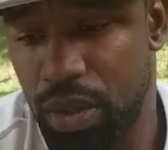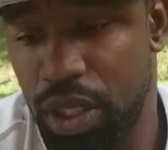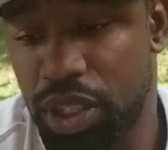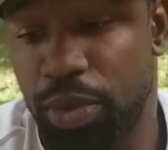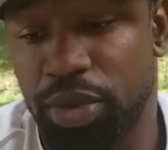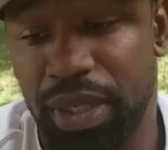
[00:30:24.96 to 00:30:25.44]

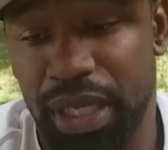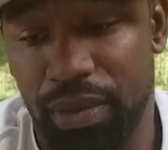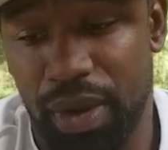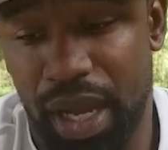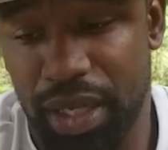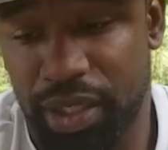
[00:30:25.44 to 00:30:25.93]
It's supposed to be
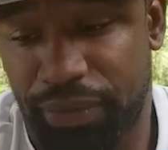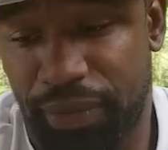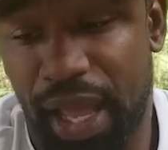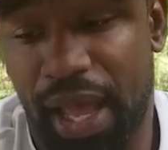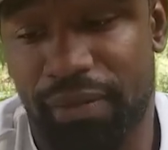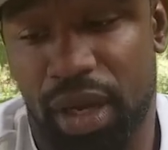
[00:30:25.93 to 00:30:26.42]
EYS
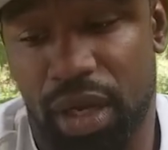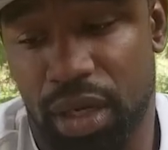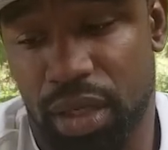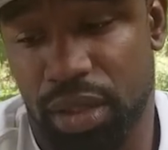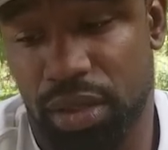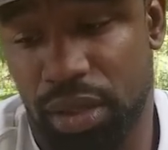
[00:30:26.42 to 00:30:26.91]
5. I
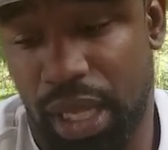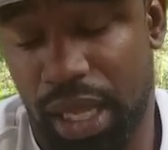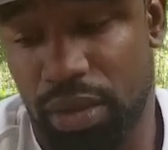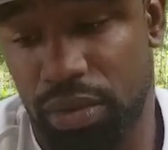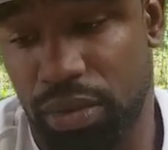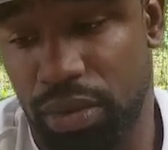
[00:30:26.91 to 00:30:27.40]
heard. I
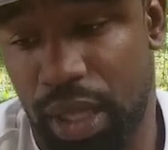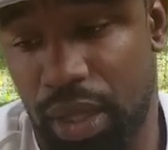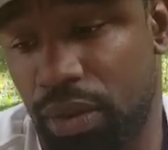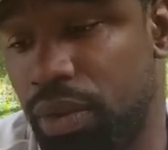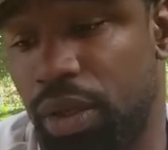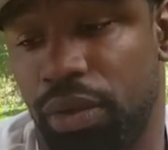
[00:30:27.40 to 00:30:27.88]

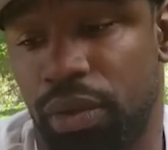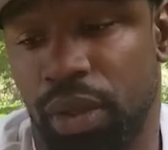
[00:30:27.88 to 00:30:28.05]
don't know.